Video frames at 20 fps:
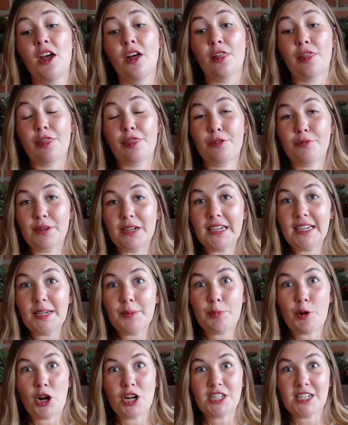3
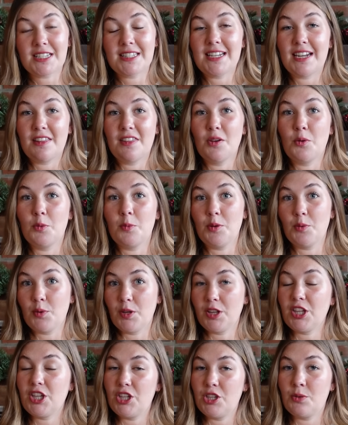projects that I think would be
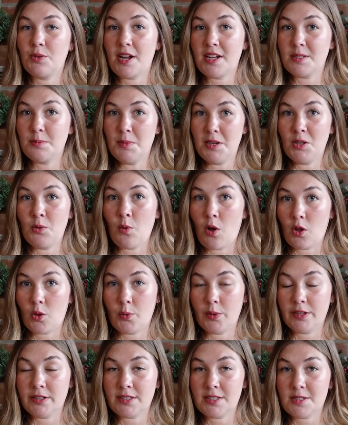really cute as mini wall
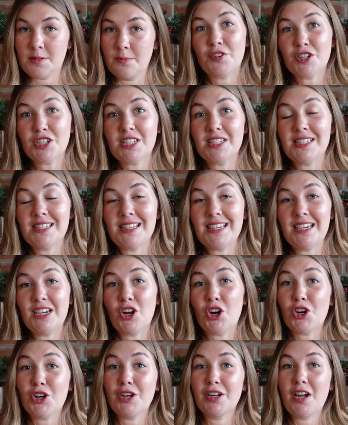quilts. First is the
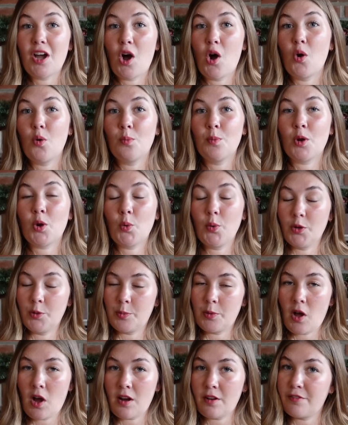Hurry Home quilt
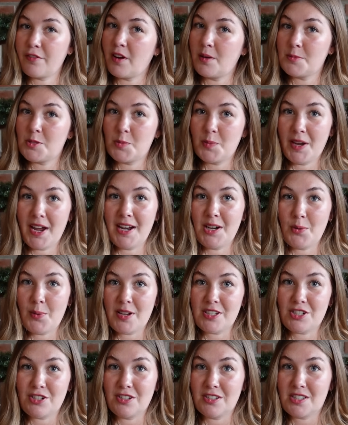block from Spaghetti
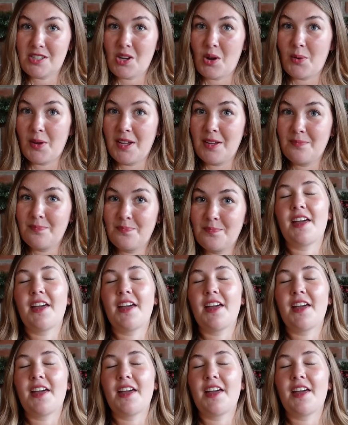Western Sewing.